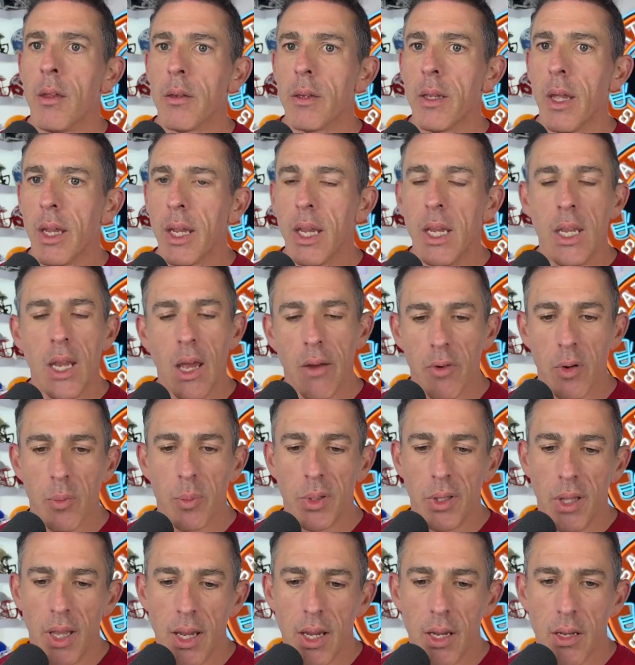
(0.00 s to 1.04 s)
Yeah, he never
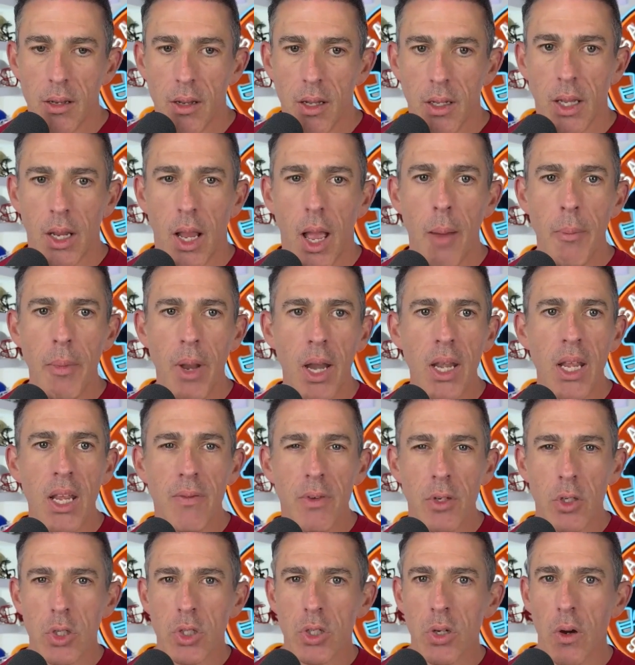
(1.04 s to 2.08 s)
played. Like, I'm not
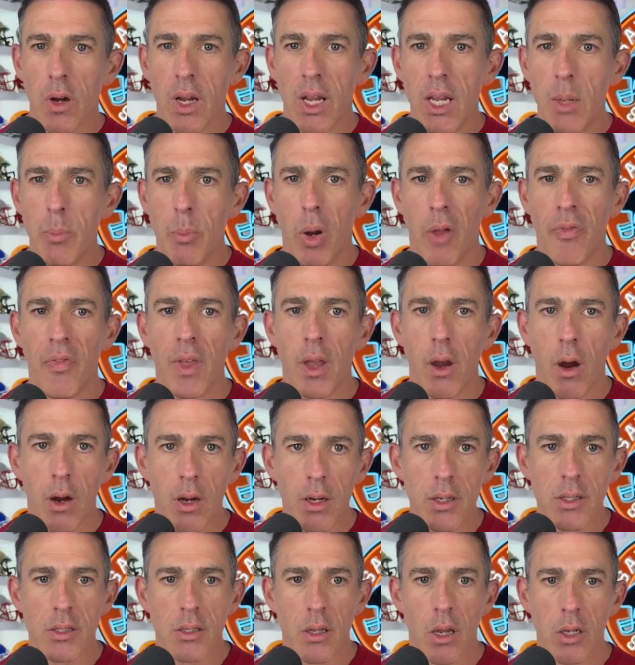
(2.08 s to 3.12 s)
even sure he put the
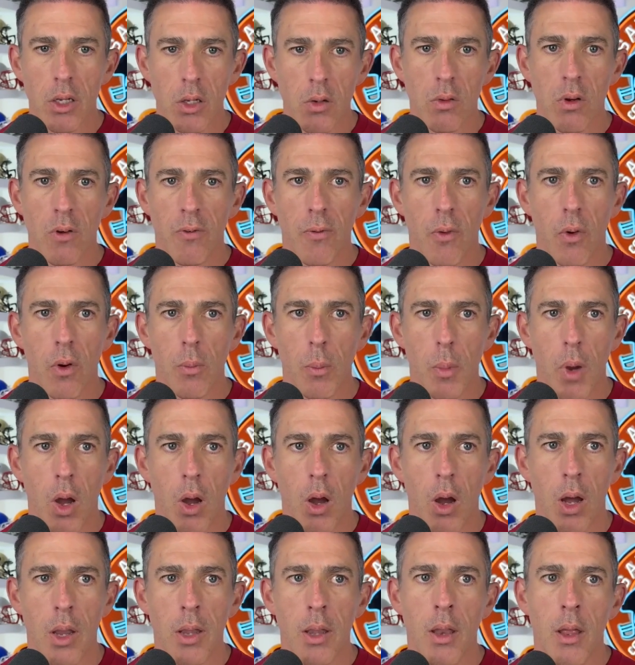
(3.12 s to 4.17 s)
Arkansas uniform
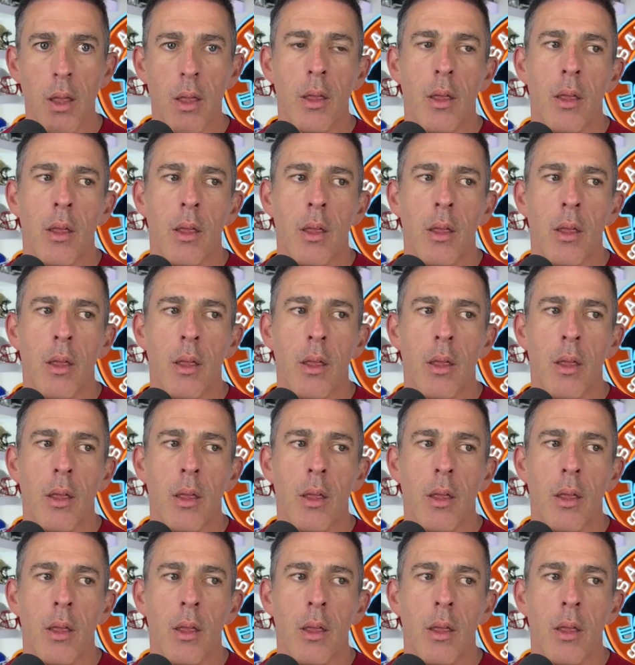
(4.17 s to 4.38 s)
on,